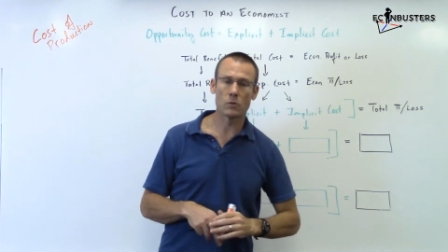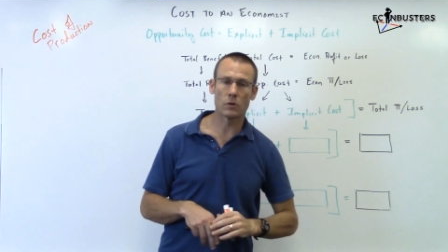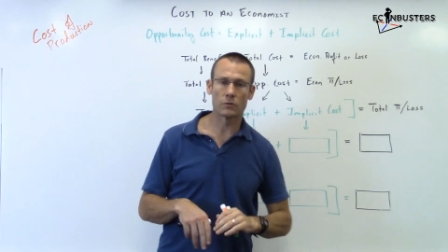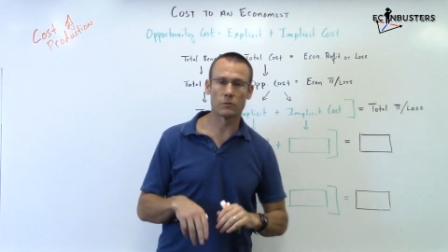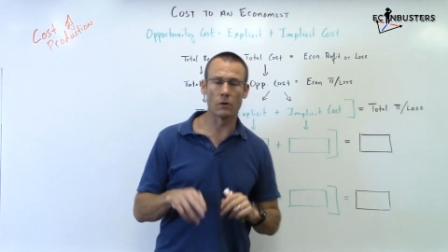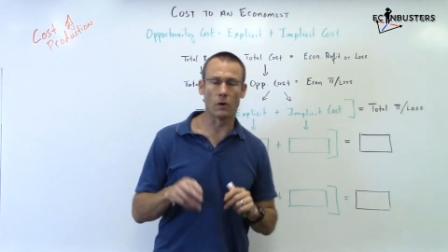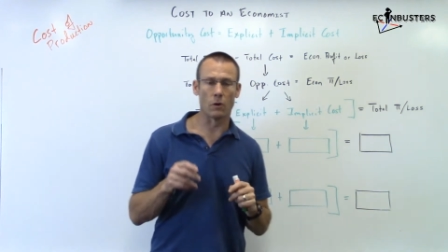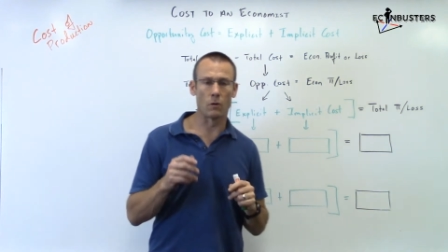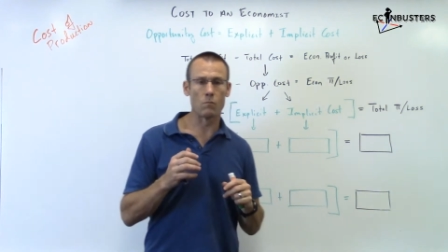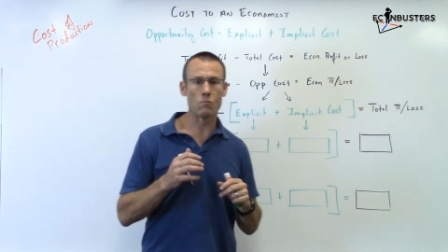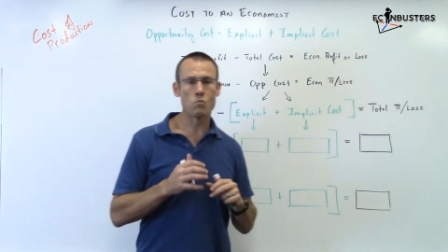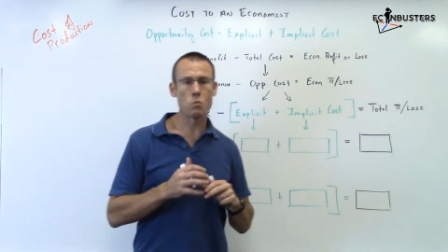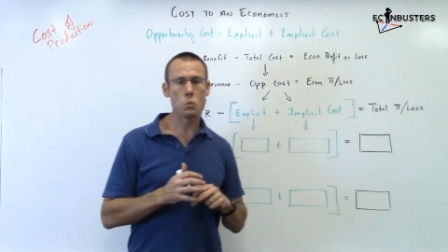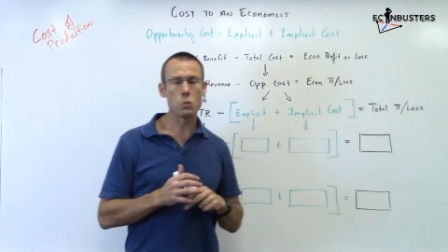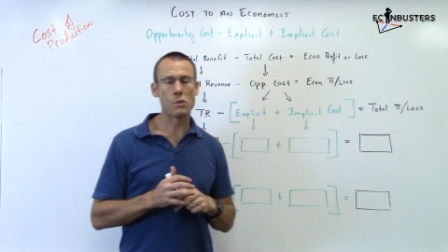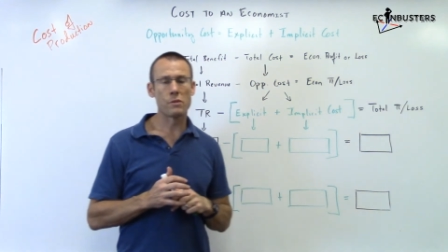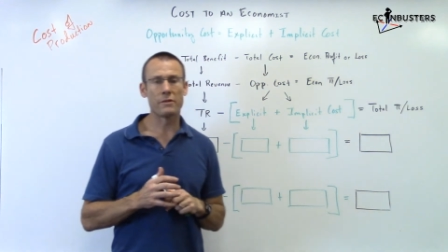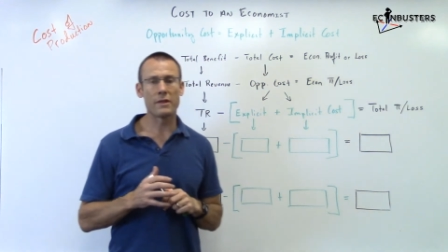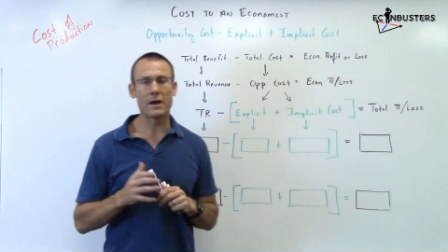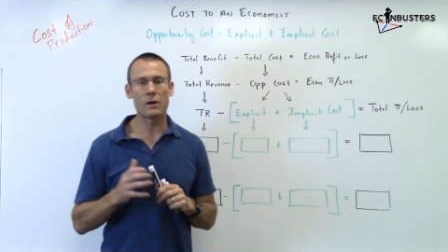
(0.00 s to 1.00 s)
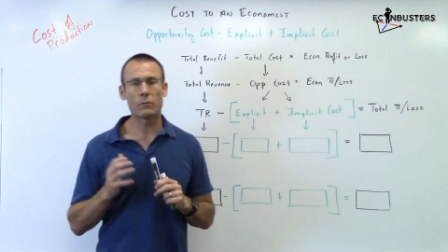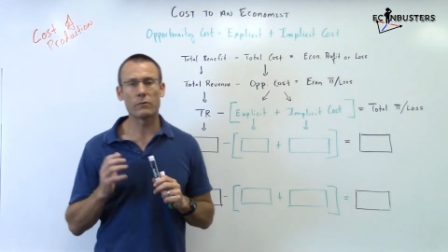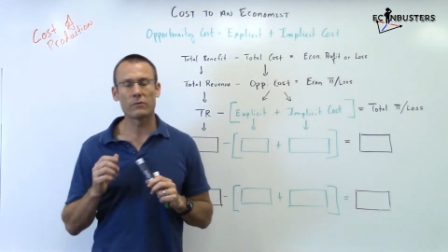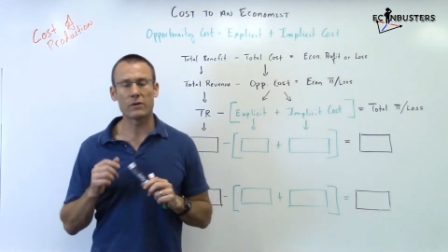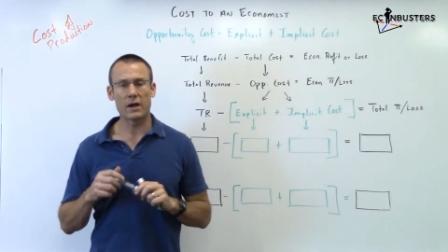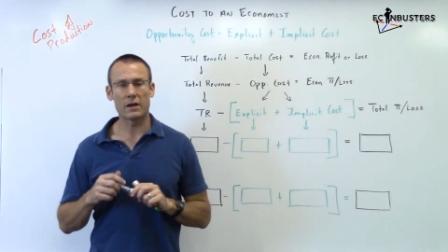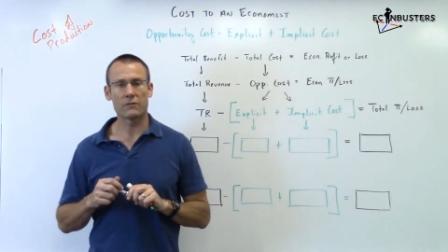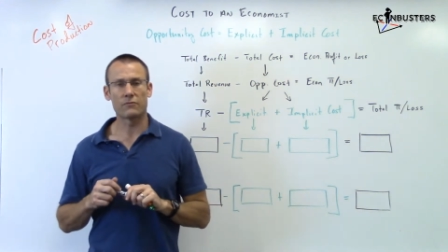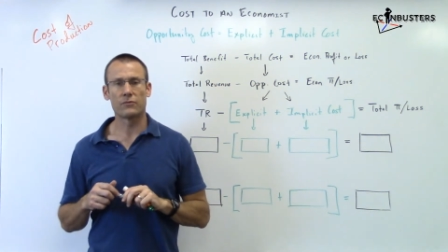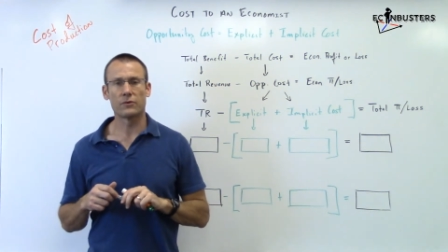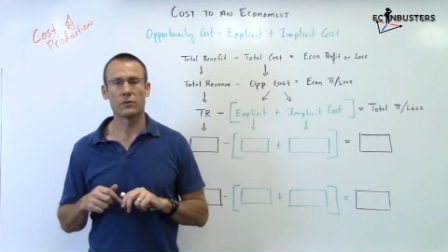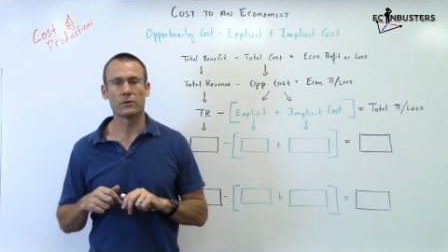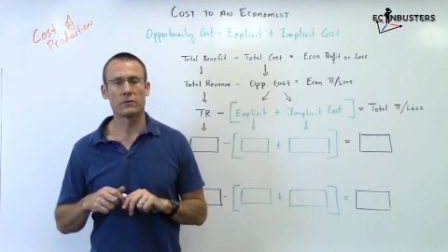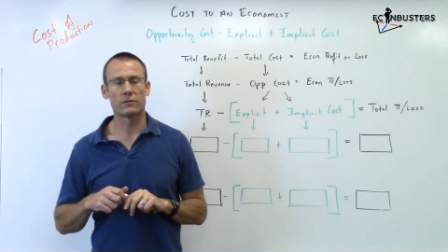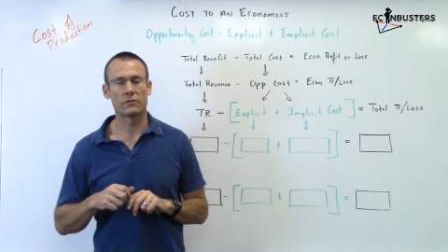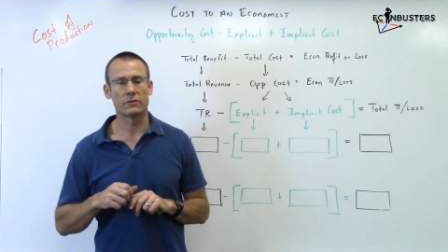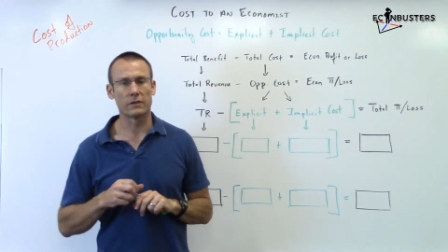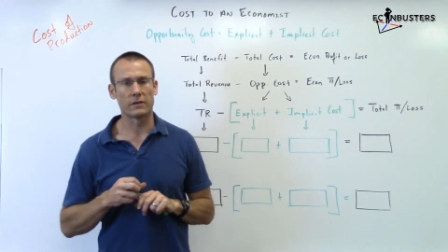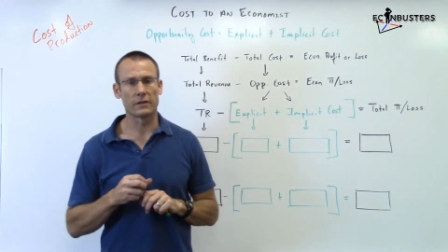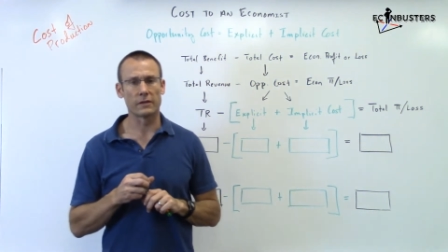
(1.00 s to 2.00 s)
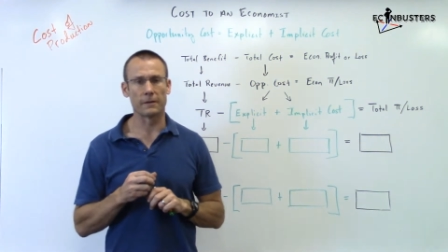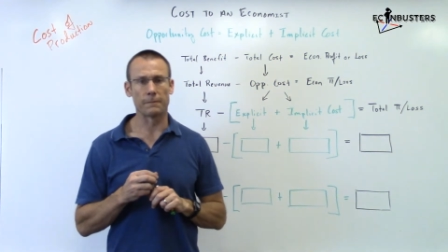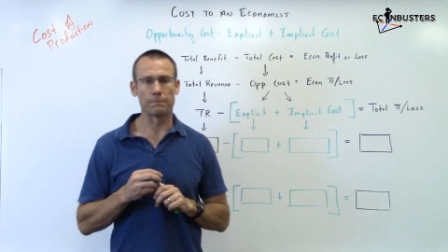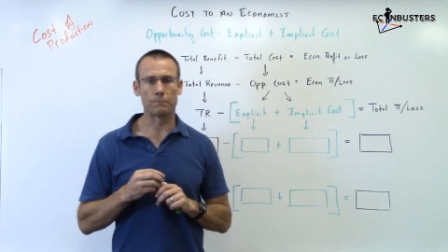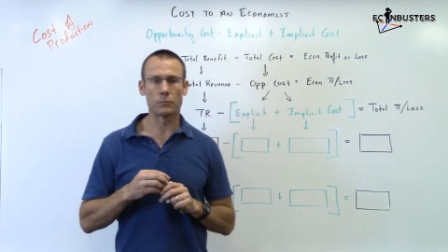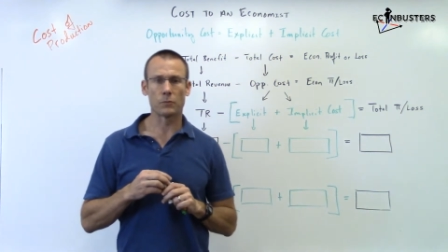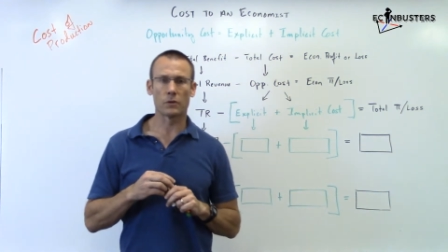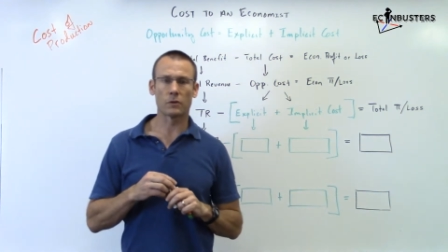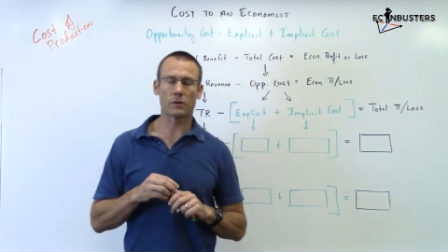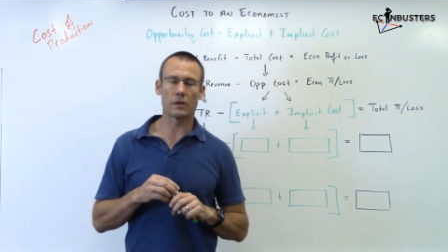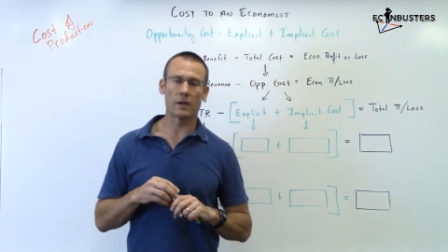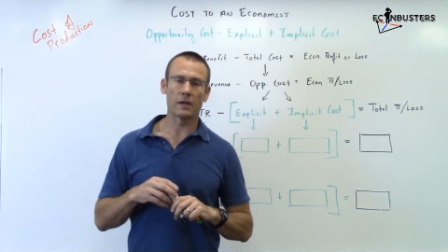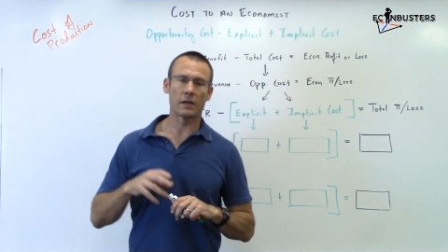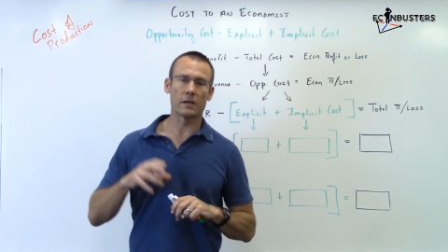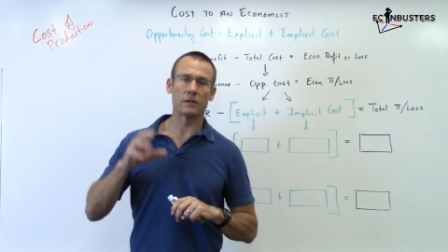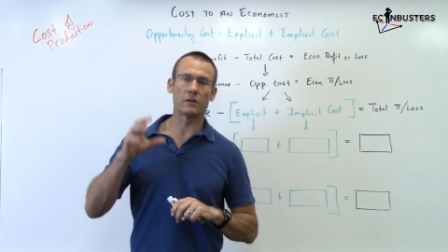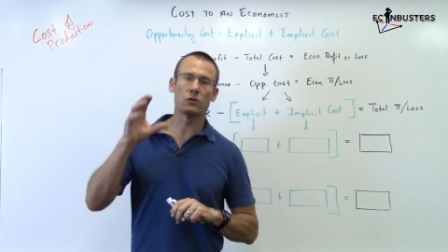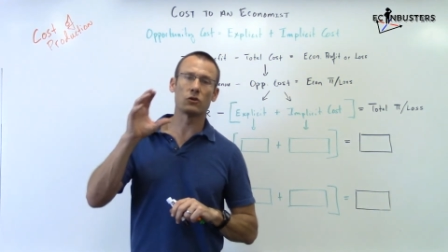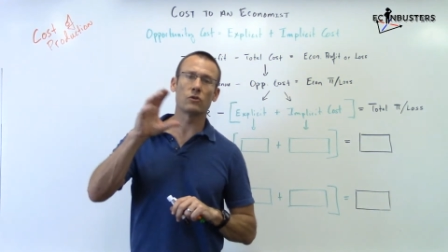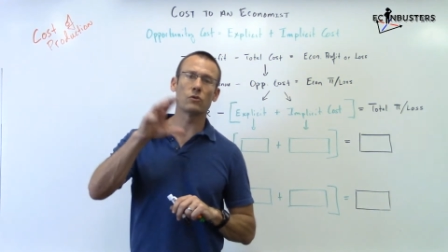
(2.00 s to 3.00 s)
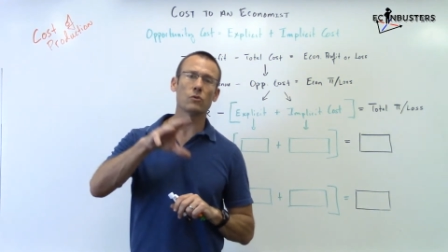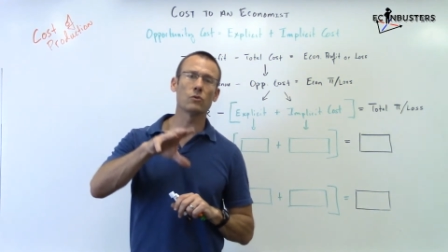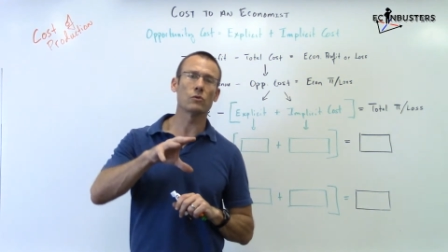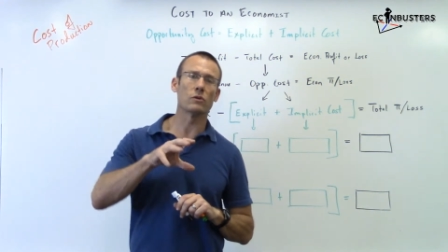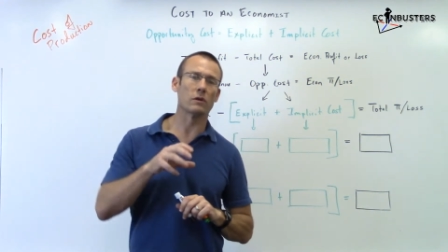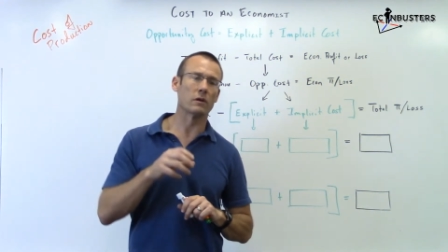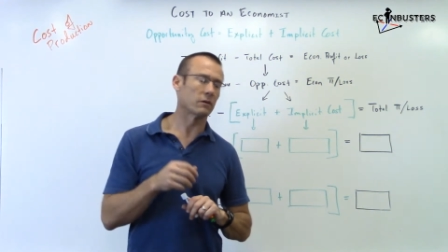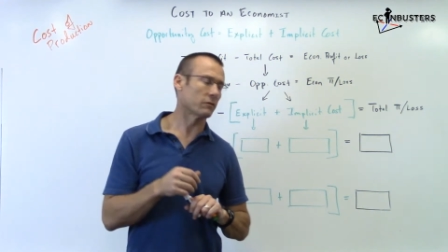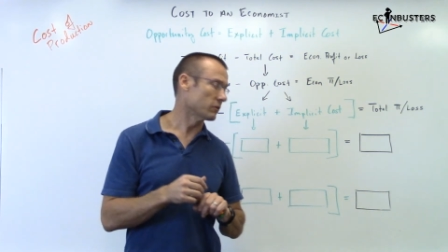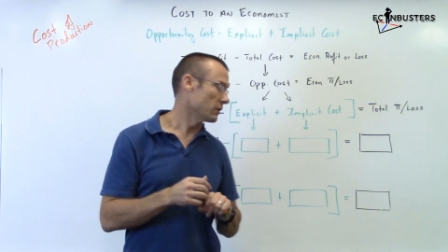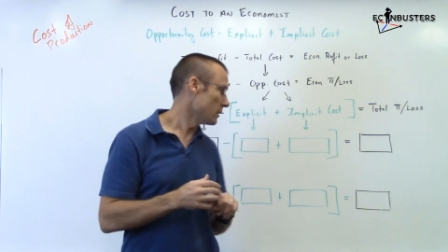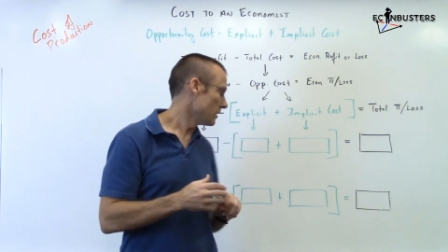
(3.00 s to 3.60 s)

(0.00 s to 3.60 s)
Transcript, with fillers: So now we've got to fill this thing in, okay? And to do this,